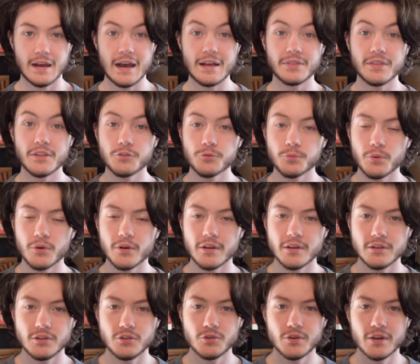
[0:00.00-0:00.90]
At this
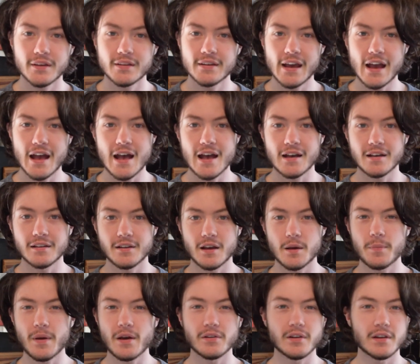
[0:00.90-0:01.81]
point, you can add
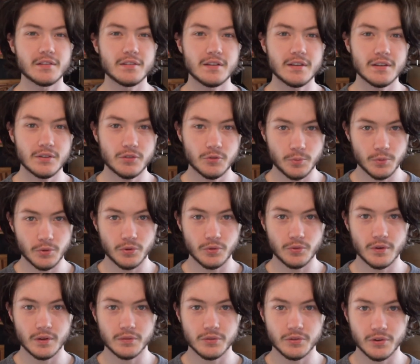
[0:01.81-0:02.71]
about 1
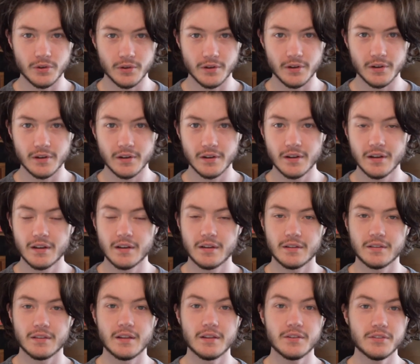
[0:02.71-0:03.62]
teaspoon of sugar.
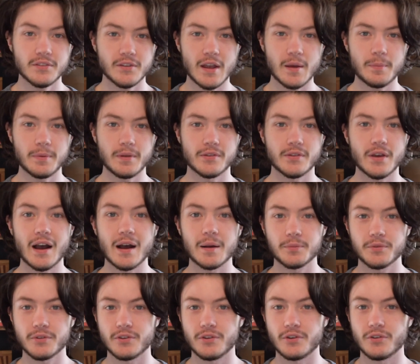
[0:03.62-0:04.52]
This step is
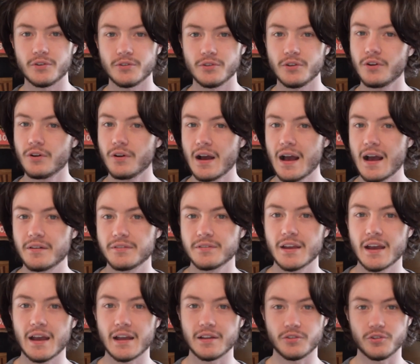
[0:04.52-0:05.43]
optional. You don't have
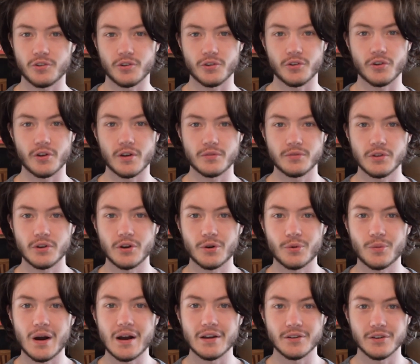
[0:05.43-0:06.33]
to add sugar if you
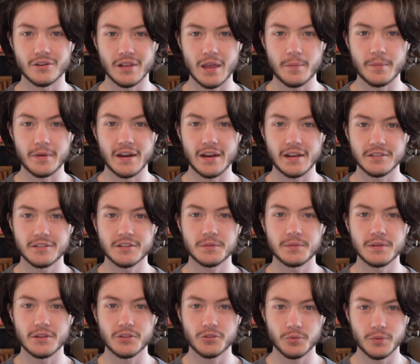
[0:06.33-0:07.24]
don't want your lemonade to
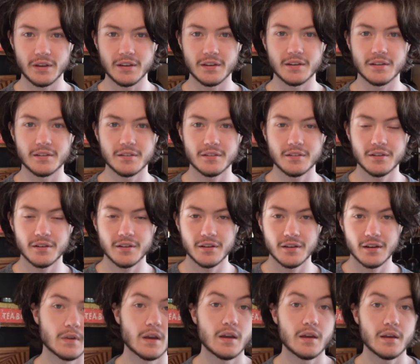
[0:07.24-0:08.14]
be sweetened.
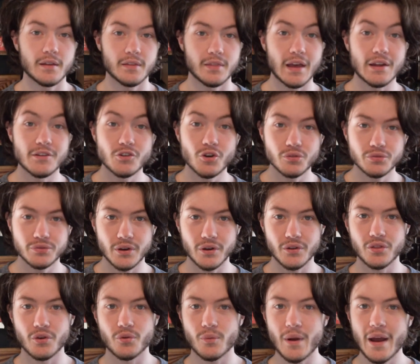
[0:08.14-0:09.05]
Then you'll
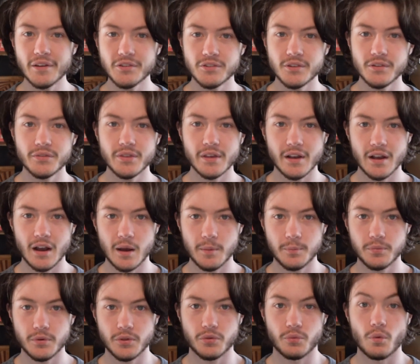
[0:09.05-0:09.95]
fill the rest of the
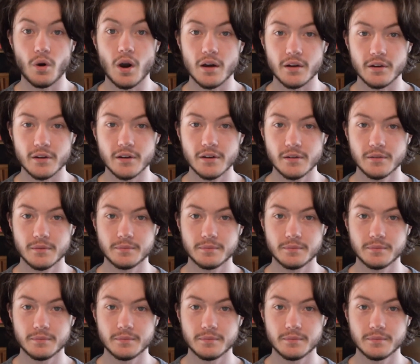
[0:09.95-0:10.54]
cup with water.